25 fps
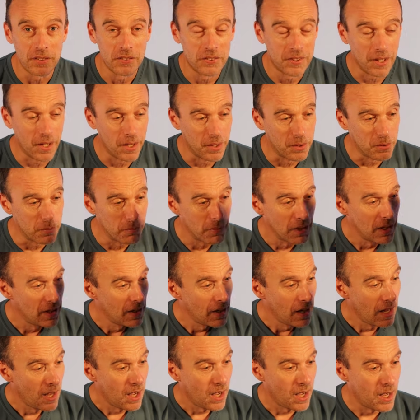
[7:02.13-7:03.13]
So
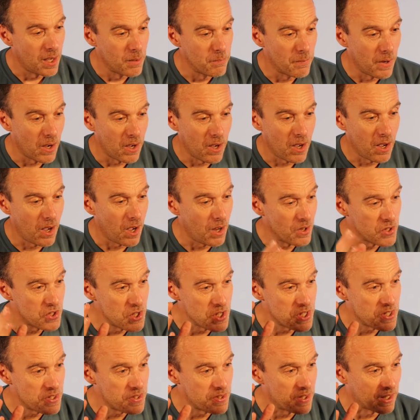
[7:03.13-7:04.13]

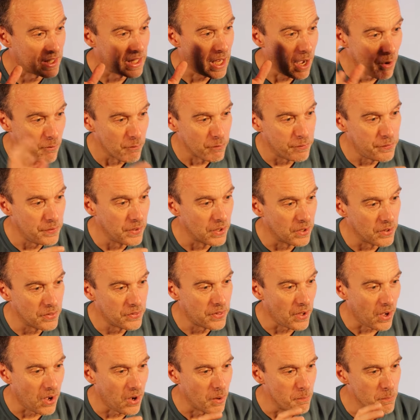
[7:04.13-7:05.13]
just the
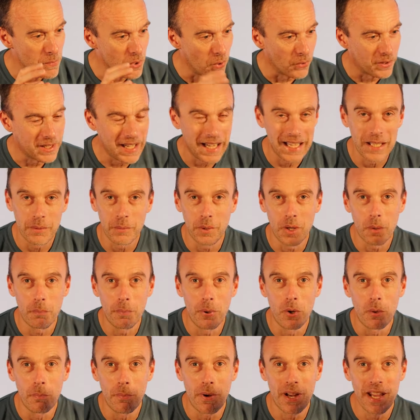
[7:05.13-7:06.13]
comfort that I'm not getting when I
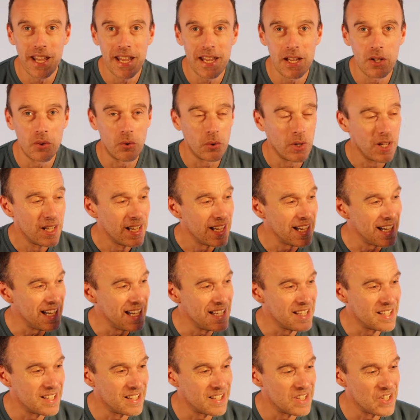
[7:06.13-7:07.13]
put my heel
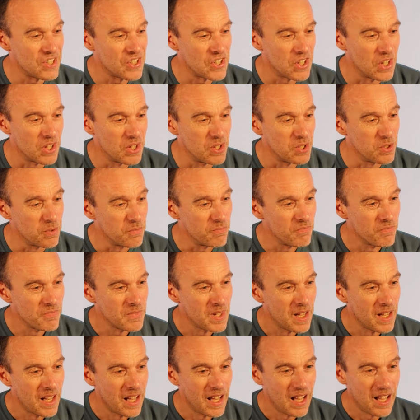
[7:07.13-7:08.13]
into the shoe,
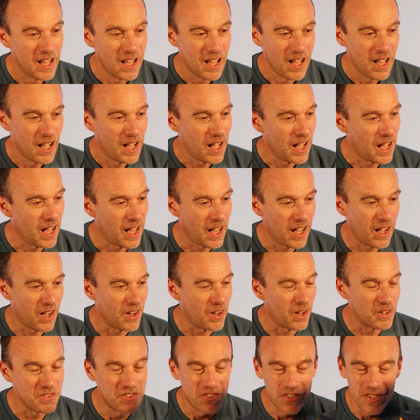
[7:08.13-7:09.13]

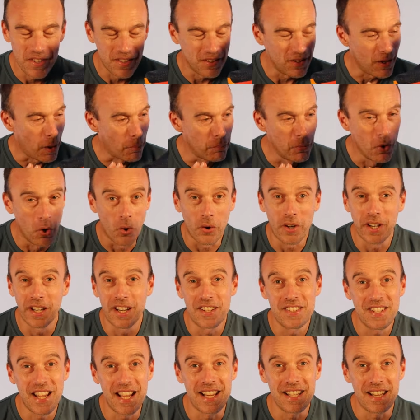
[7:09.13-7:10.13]
I'm not going
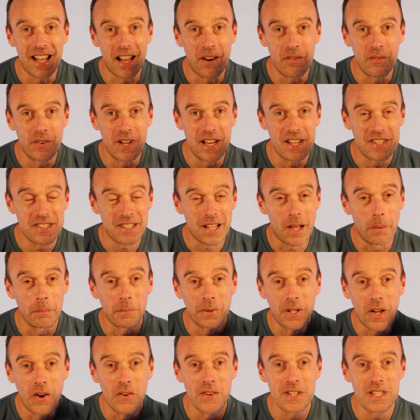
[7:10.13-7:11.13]
to take that risk.
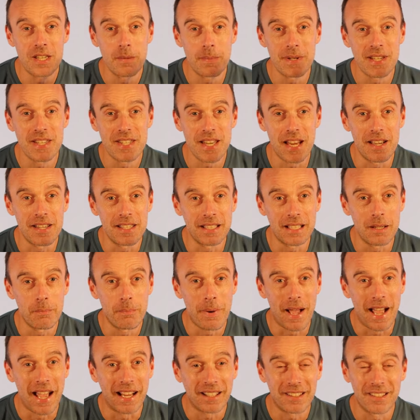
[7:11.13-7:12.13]
I'm going to be sending it
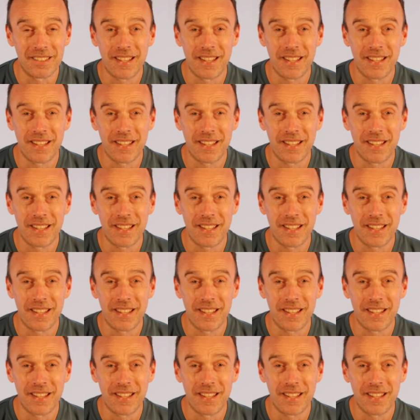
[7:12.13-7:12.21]
back.